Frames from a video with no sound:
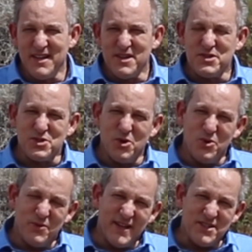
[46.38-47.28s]

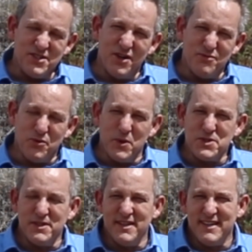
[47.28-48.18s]
So that's an
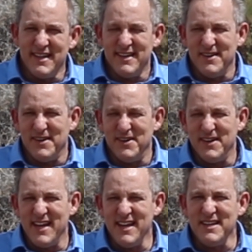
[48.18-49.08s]
unfortunate
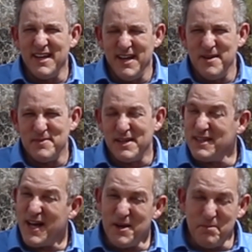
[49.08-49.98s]
end game that a
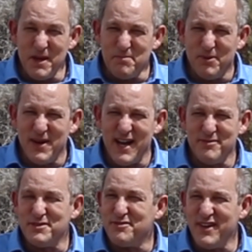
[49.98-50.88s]
lot of people
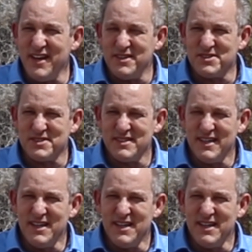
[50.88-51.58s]
have to face.